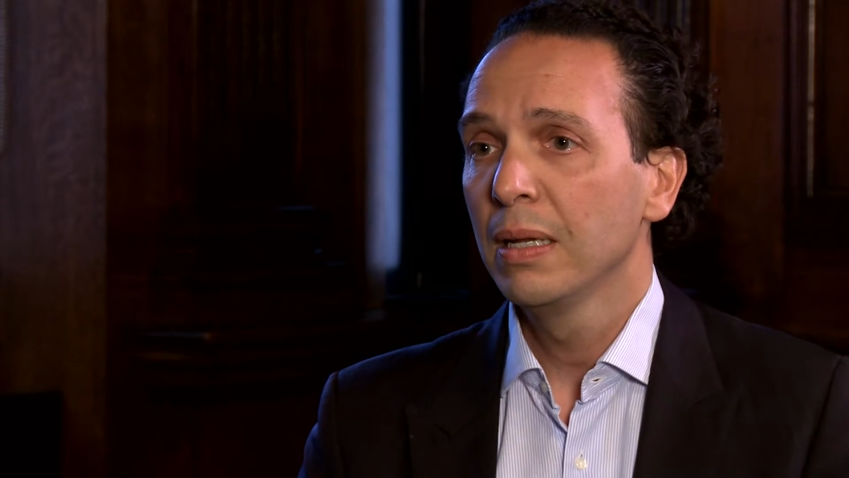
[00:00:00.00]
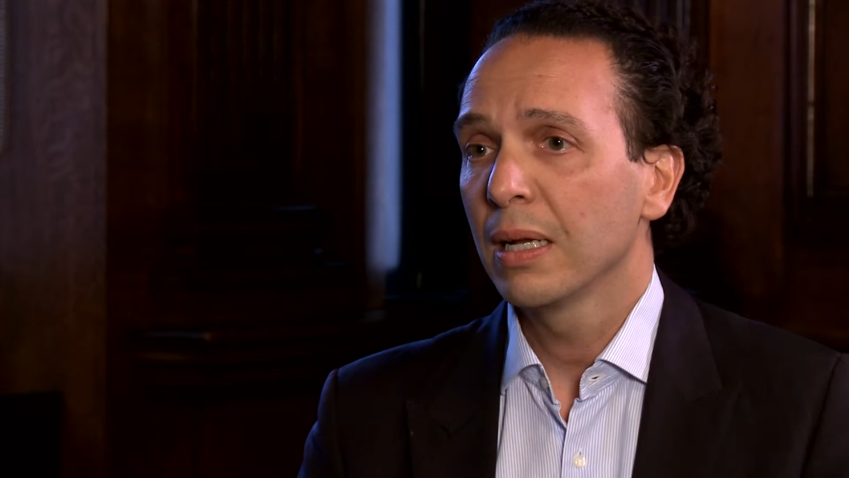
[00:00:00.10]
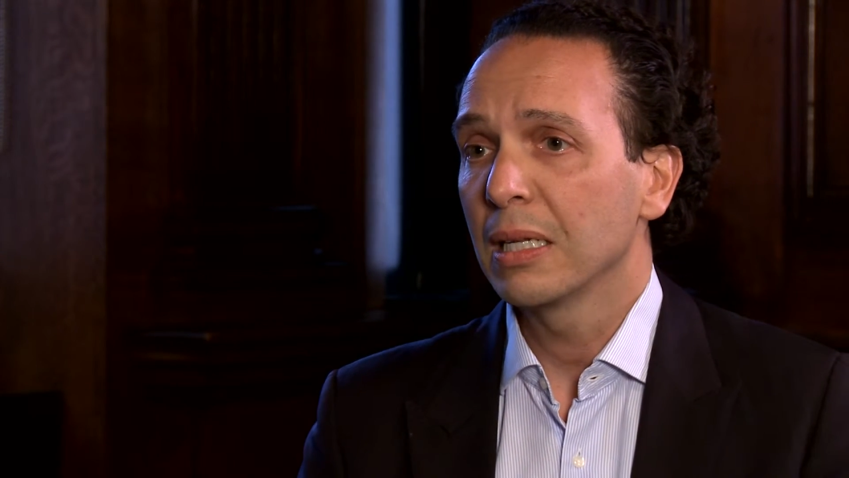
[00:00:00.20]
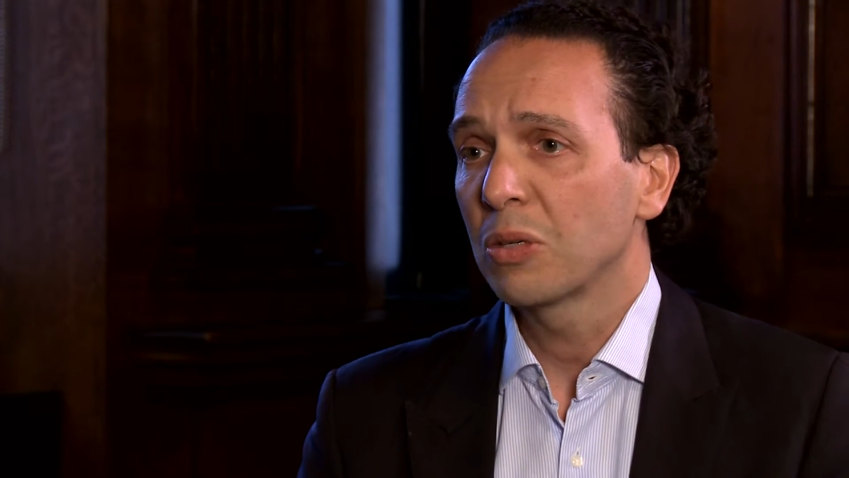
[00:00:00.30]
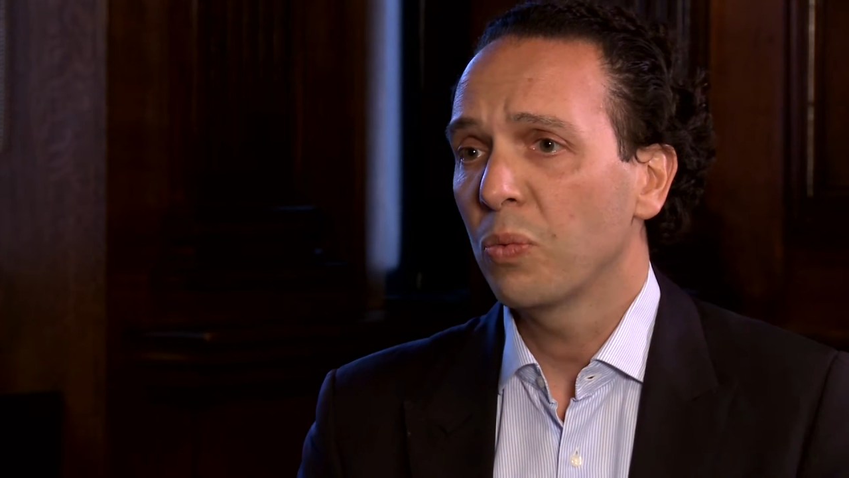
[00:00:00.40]

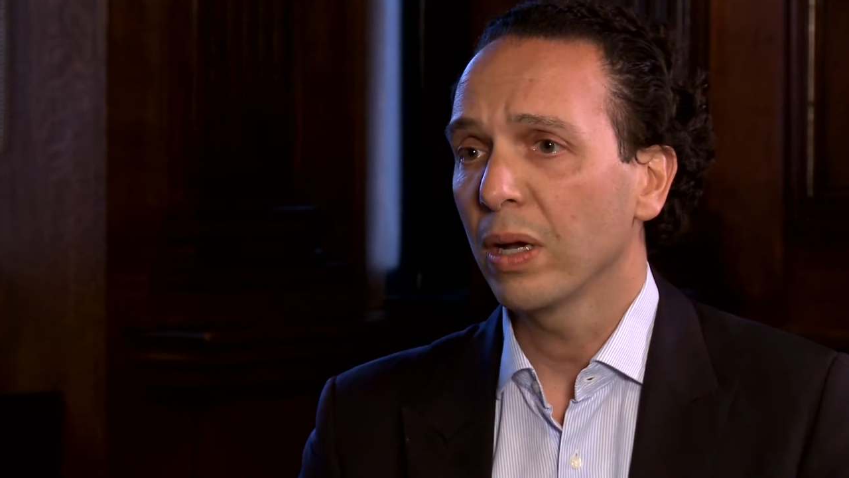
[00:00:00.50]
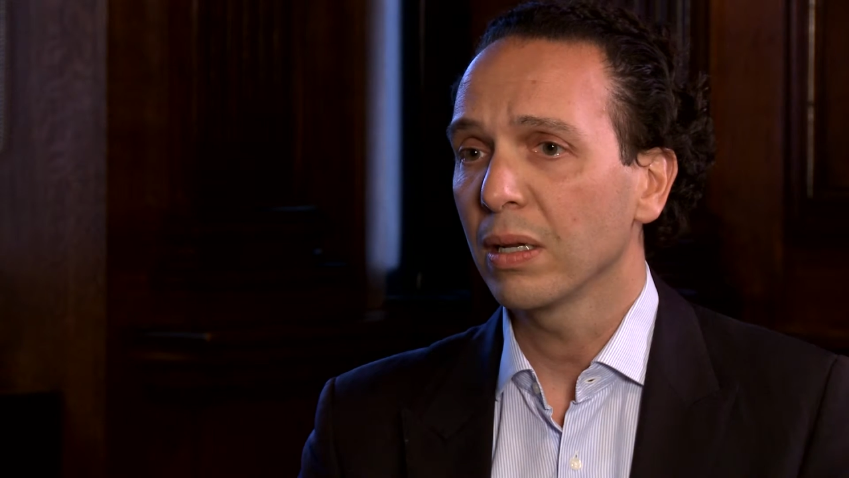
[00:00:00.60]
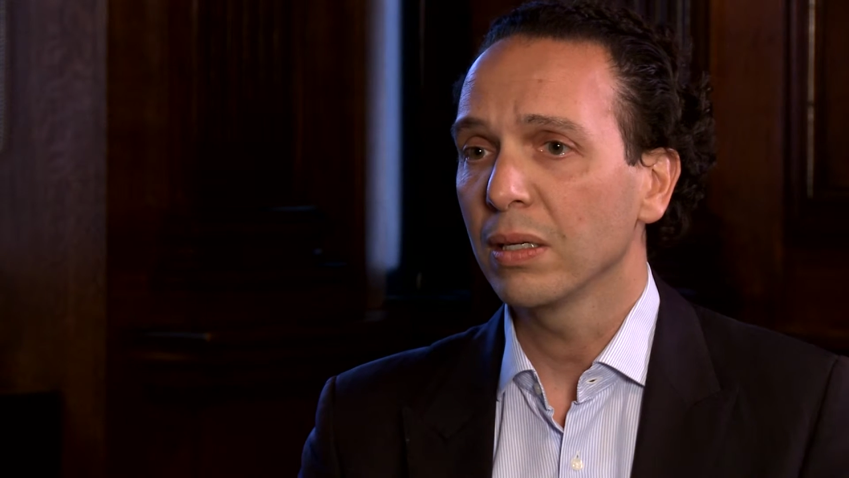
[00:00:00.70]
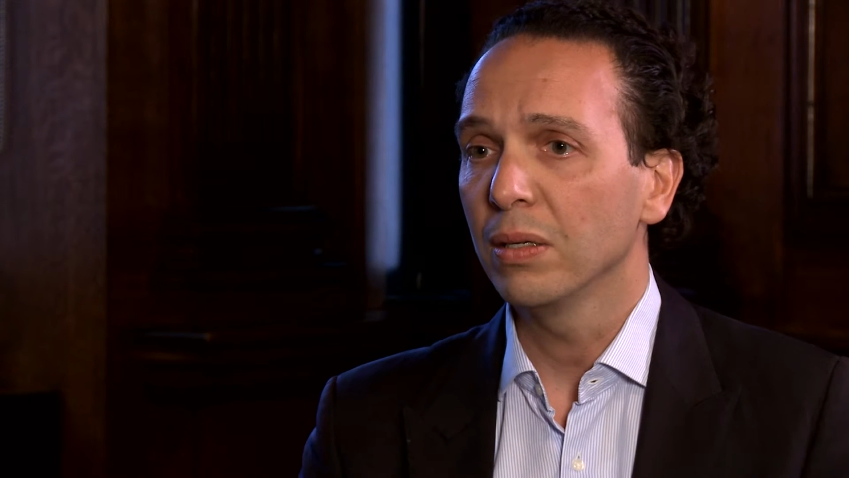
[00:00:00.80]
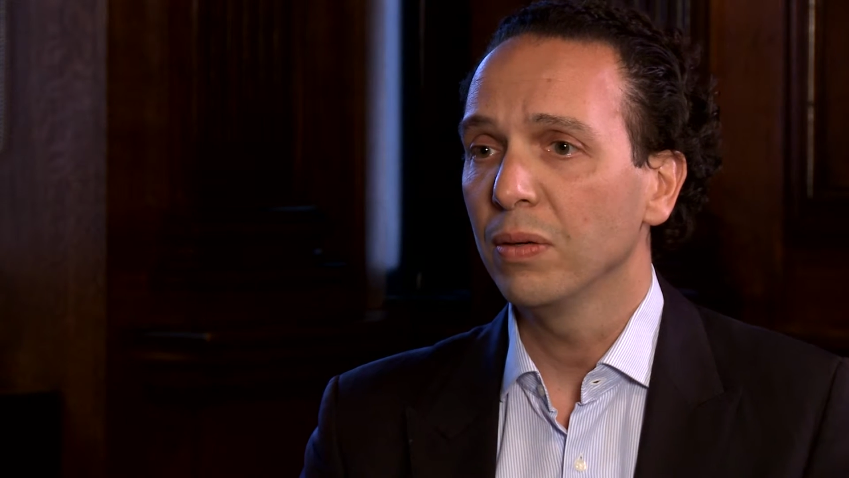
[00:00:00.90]
It's quite,
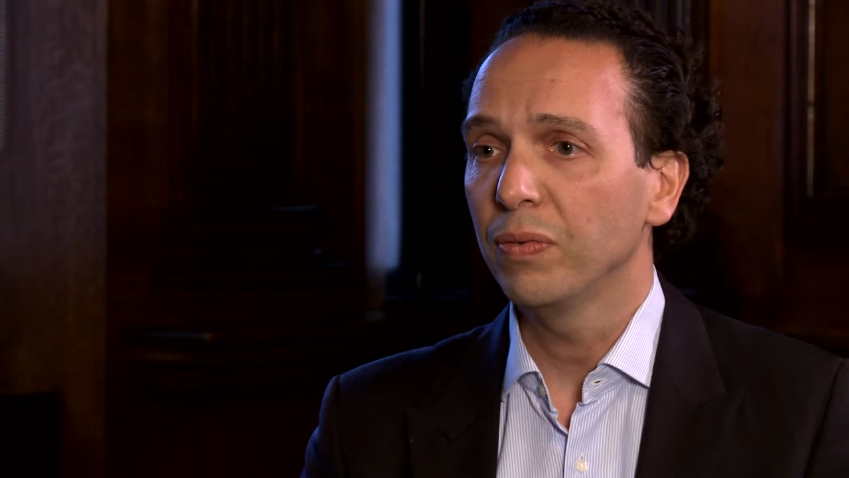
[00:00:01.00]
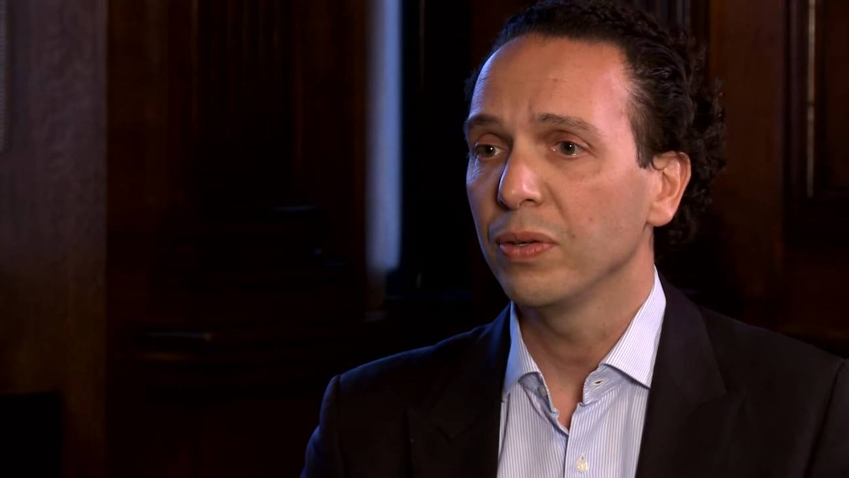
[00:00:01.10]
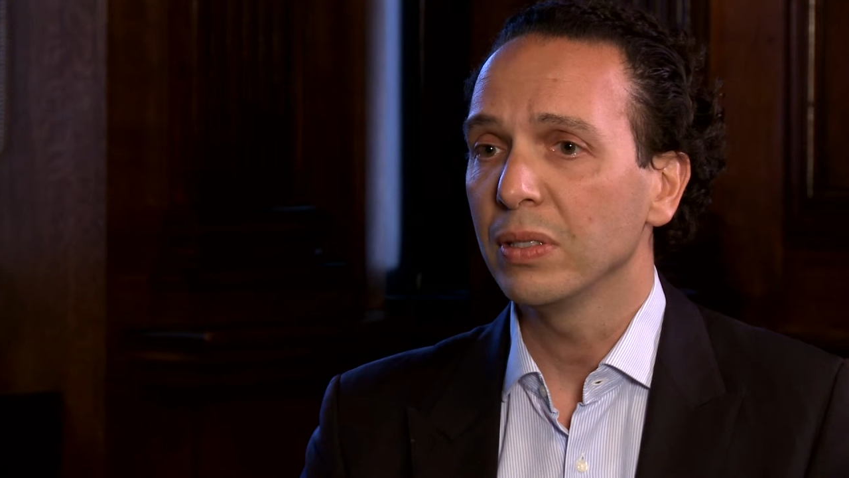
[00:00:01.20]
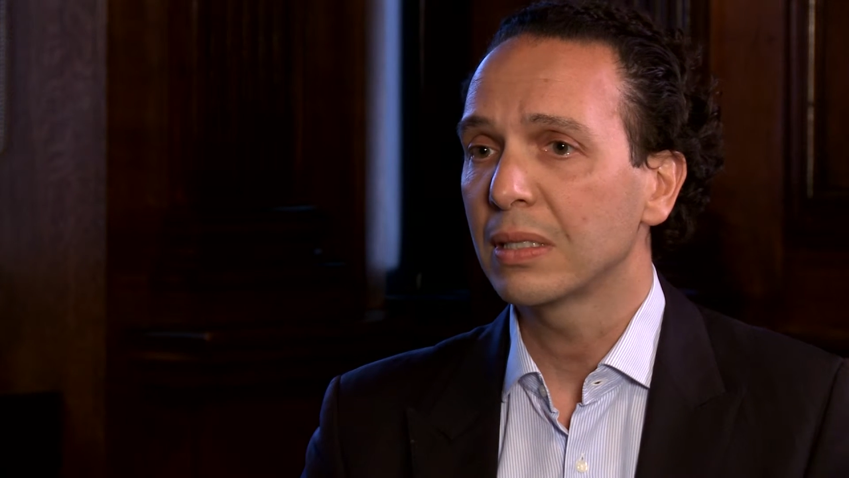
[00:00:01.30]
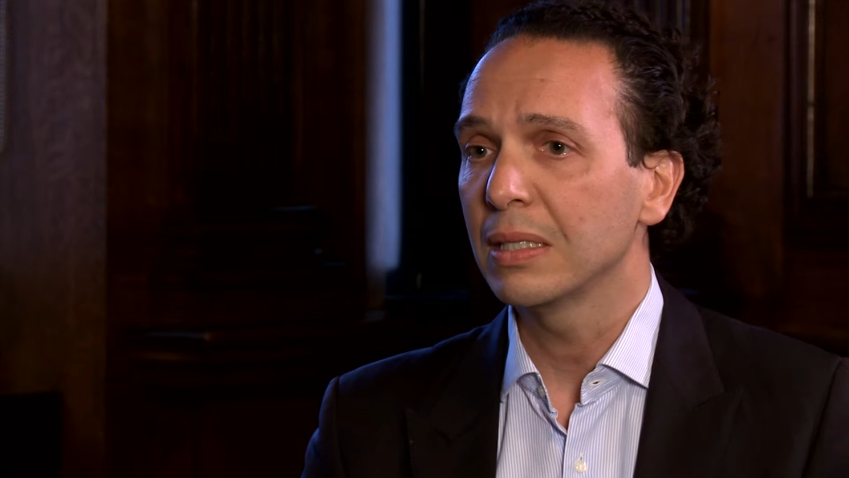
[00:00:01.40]
for
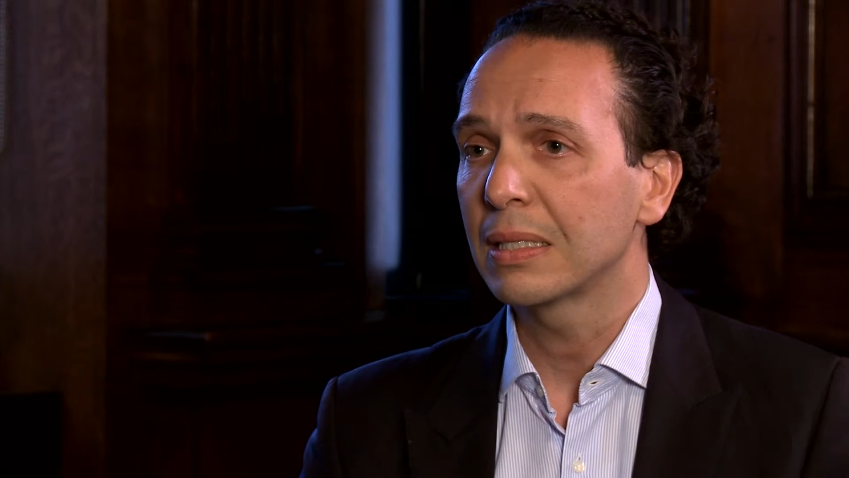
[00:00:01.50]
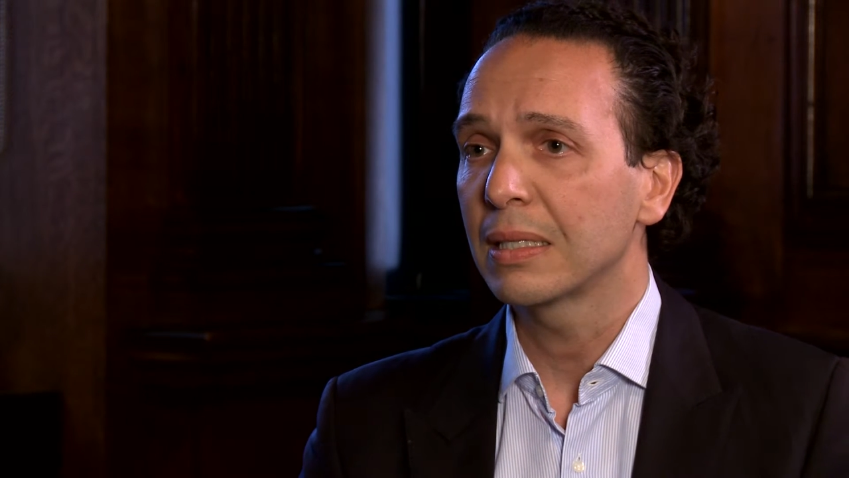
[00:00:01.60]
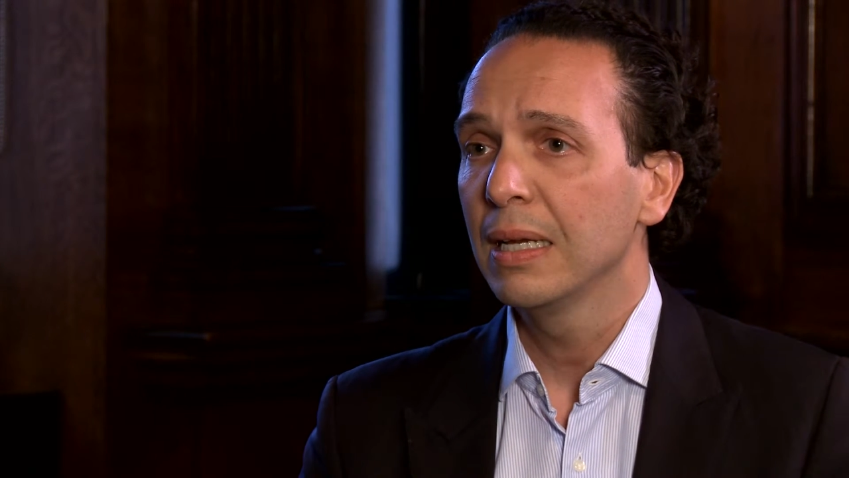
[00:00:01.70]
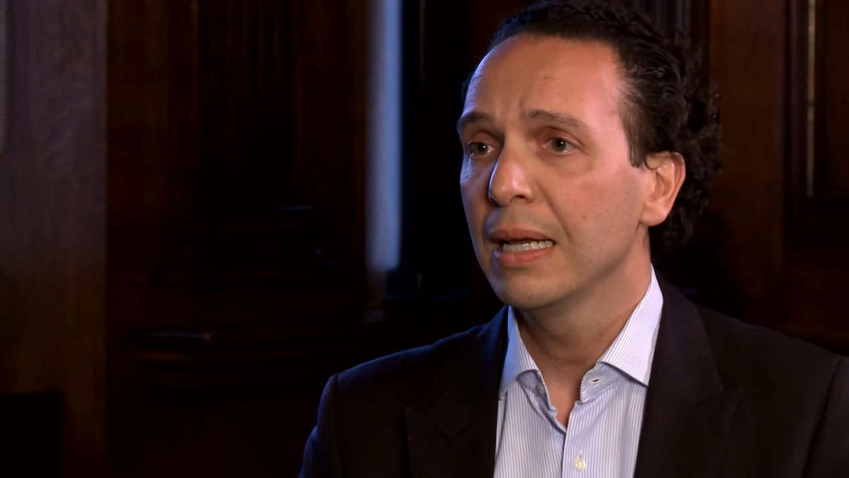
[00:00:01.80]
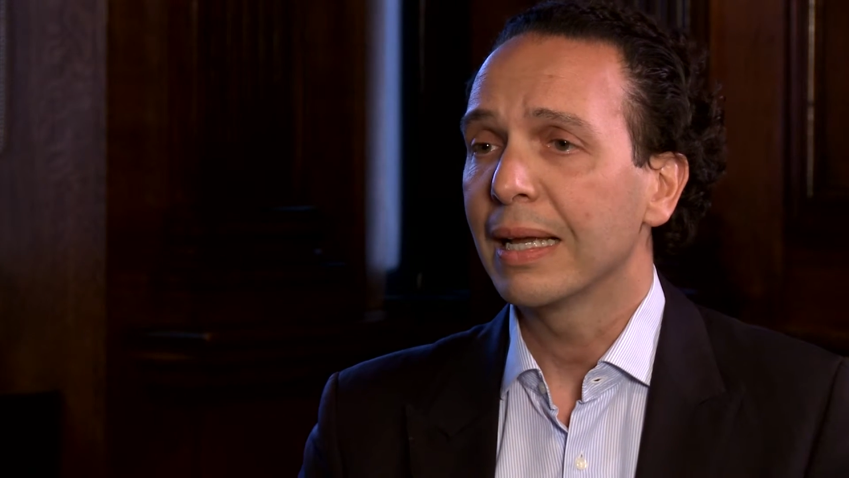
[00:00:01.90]
instance,